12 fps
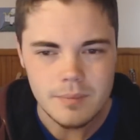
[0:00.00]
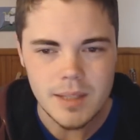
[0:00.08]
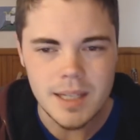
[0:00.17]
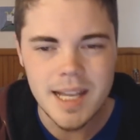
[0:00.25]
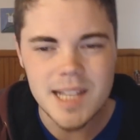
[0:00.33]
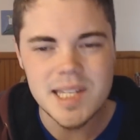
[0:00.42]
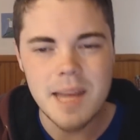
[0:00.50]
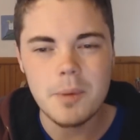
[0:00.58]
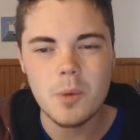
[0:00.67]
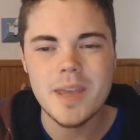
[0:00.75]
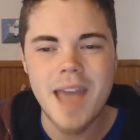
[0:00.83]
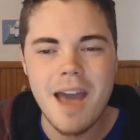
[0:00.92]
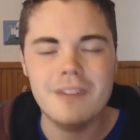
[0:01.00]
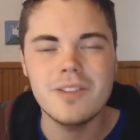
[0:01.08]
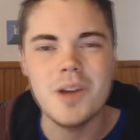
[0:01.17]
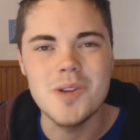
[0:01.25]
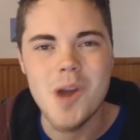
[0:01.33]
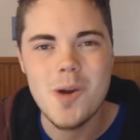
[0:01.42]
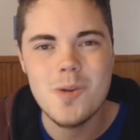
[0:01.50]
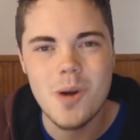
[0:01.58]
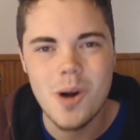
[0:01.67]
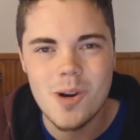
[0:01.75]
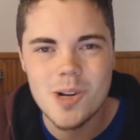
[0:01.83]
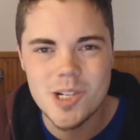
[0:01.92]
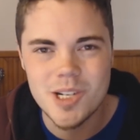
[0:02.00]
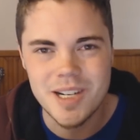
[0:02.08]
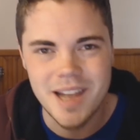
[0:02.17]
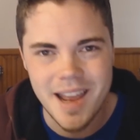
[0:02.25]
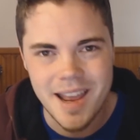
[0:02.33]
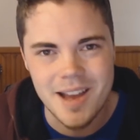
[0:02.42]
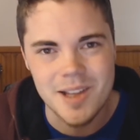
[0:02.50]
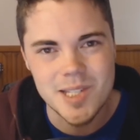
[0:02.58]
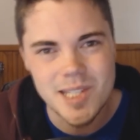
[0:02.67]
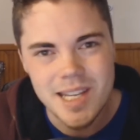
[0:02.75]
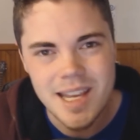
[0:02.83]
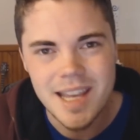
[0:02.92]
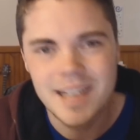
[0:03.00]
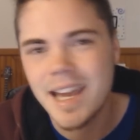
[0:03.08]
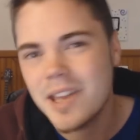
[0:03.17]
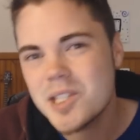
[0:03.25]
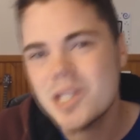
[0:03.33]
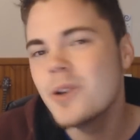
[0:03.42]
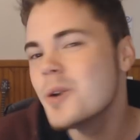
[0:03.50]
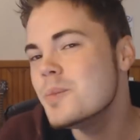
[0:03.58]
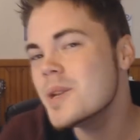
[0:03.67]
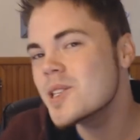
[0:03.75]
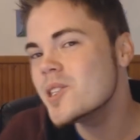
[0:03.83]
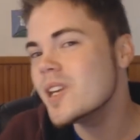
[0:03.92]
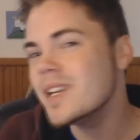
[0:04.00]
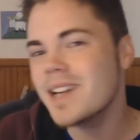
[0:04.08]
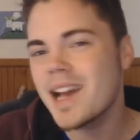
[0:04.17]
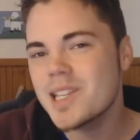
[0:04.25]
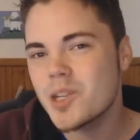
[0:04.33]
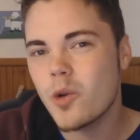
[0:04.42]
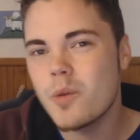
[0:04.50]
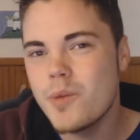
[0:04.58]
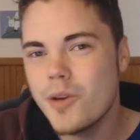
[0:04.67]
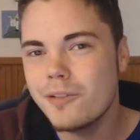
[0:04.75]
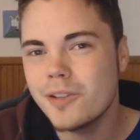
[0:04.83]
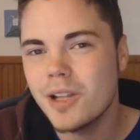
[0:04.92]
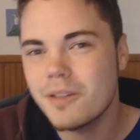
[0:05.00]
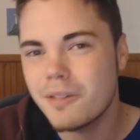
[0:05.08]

Next up, we have no auction house. Now, this could be seen as a removal of a